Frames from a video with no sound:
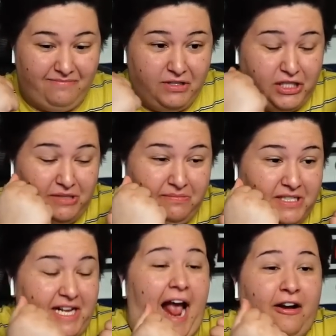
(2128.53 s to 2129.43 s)

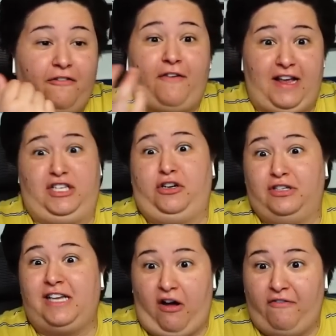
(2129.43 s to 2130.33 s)
sacrificed
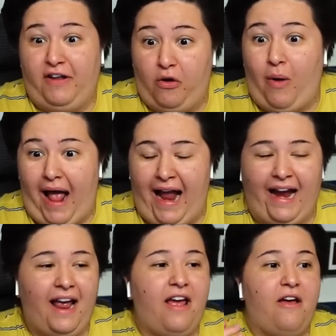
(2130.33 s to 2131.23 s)
herself in a
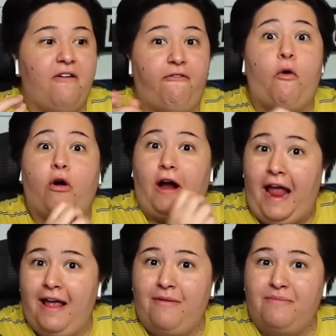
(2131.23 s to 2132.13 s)
way for
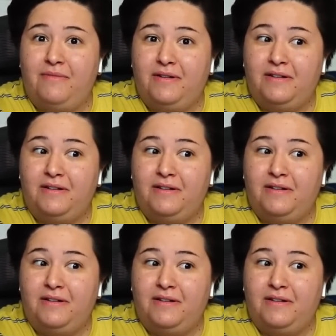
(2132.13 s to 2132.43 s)
him